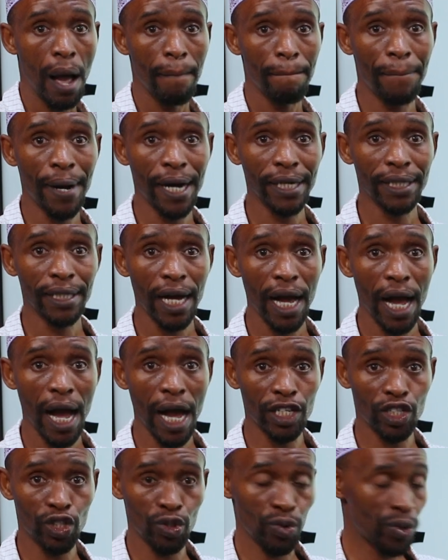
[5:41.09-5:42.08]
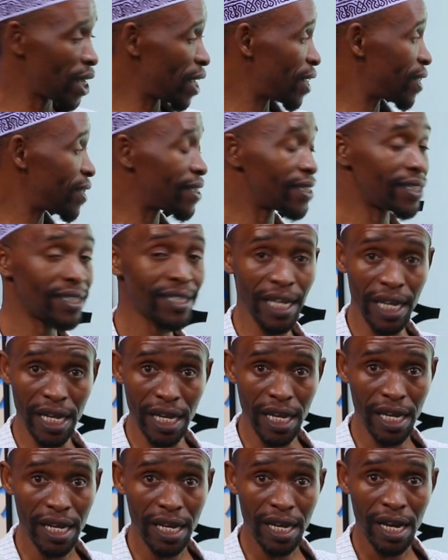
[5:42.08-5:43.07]
But as you can
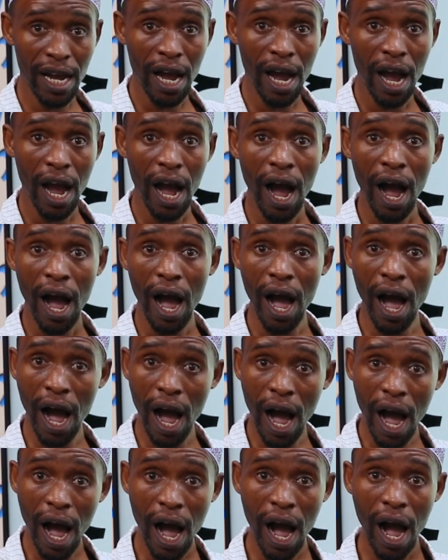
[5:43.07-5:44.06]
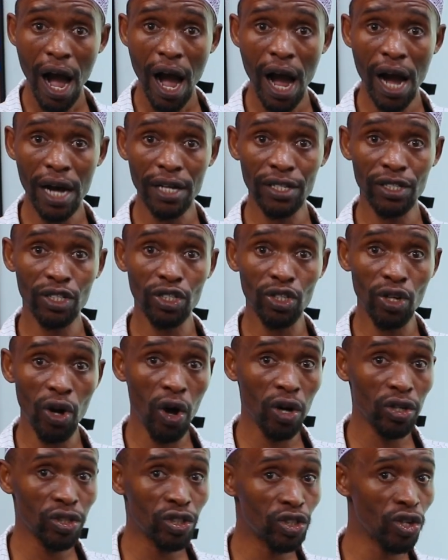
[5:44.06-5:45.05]
see, Hha has
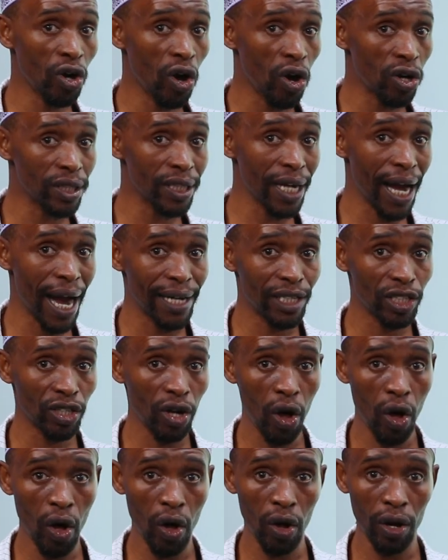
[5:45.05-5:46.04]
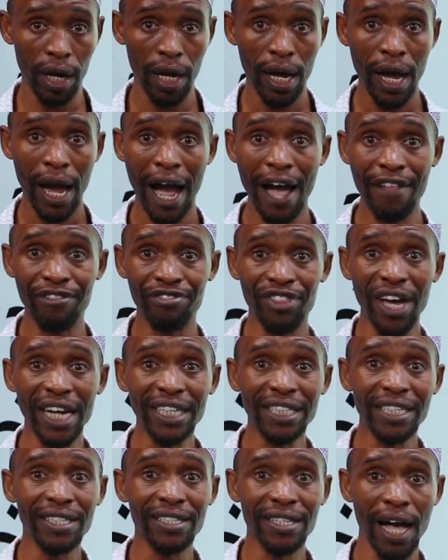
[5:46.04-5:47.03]
no dot at all, and
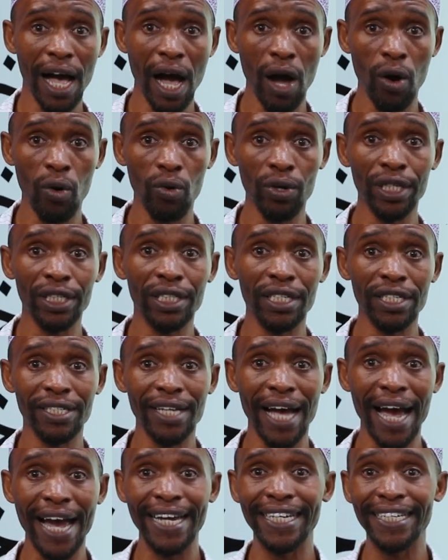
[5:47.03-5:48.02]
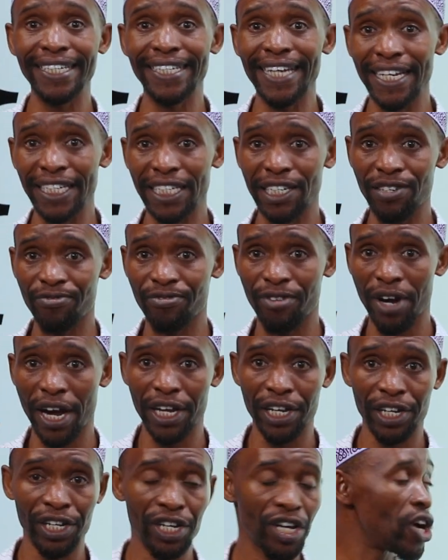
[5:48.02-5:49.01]
that is how it is
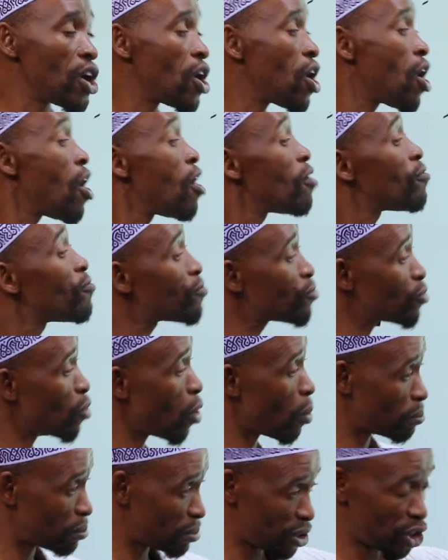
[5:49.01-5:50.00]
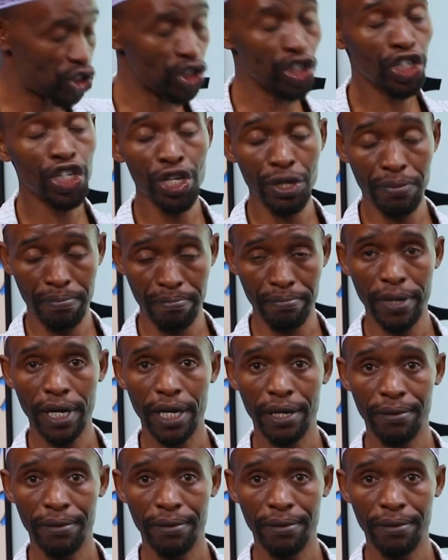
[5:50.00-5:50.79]
identified from Jiim.